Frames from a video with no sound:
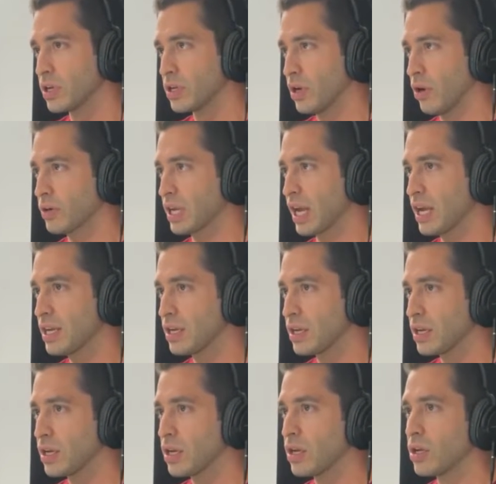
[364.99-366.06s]
Okay?
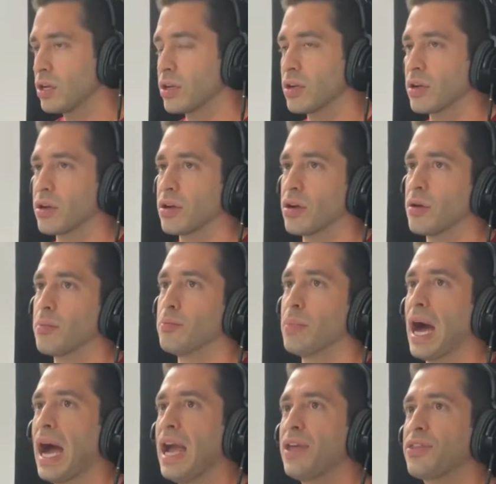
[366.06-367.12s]

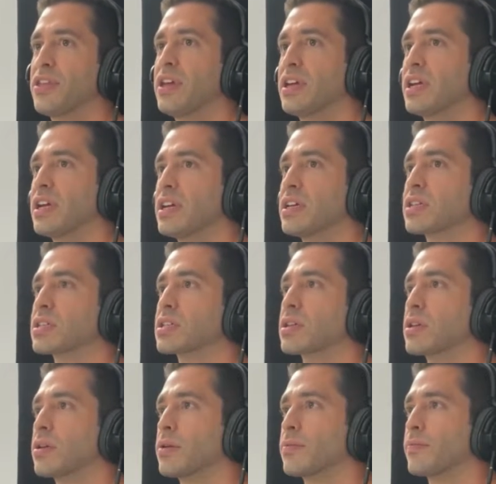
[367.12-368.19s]
My thing is,
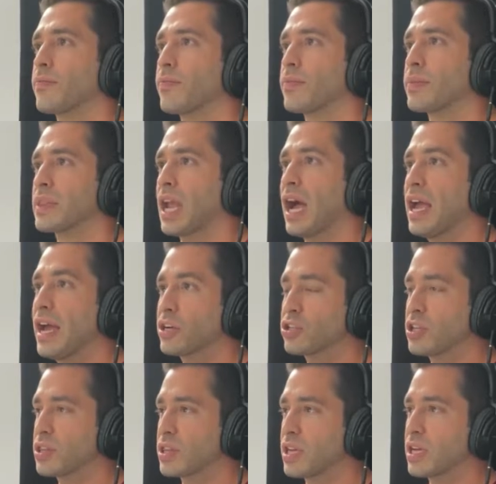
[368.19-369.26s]
I actually
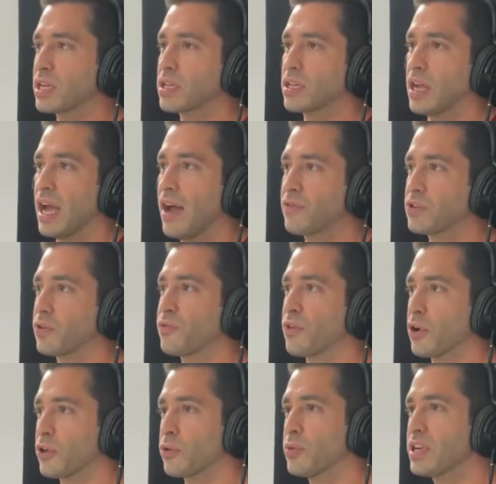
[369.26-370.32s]
think after
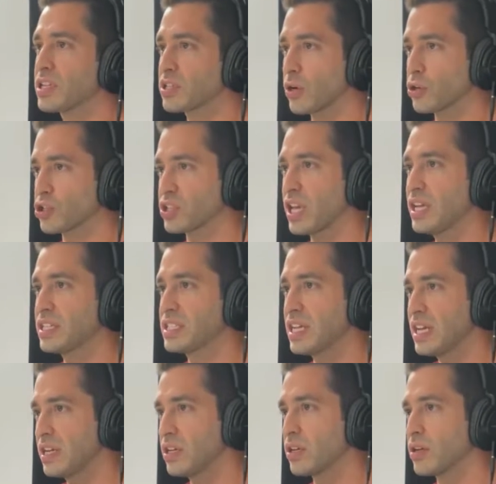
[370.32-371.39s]
further research, they
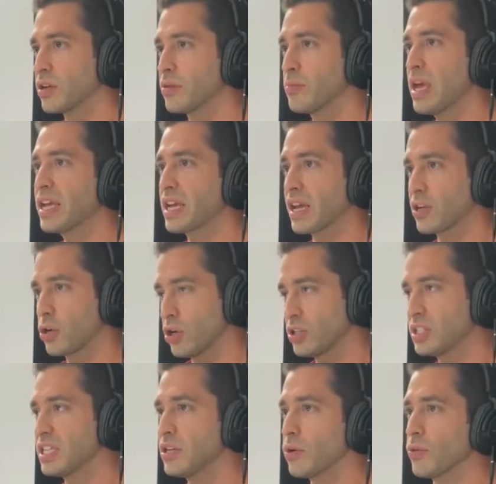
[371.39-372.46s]
did make a good
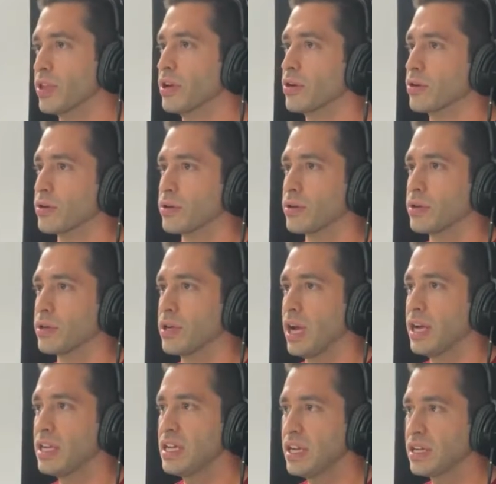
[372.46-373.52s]
deal there,
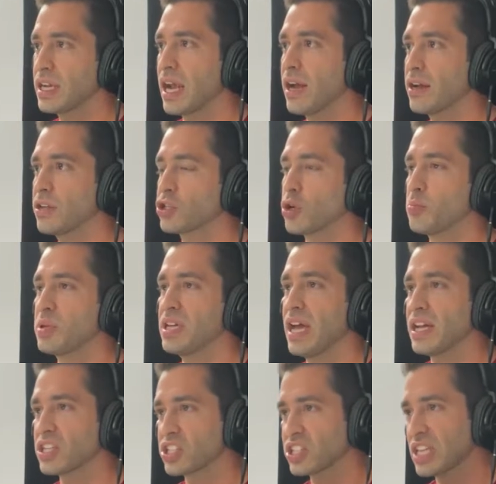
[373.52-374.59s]
and Ian Kennedy should be a
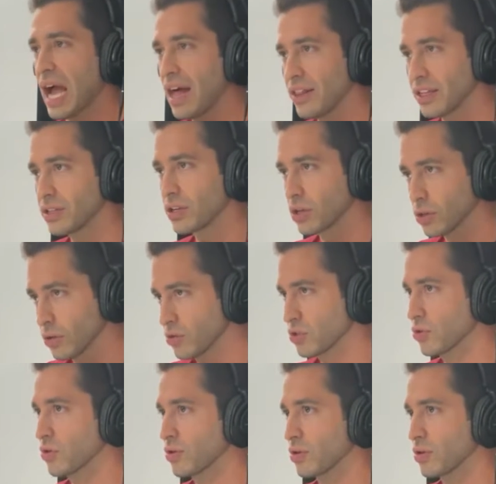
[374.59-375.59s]
solid closer.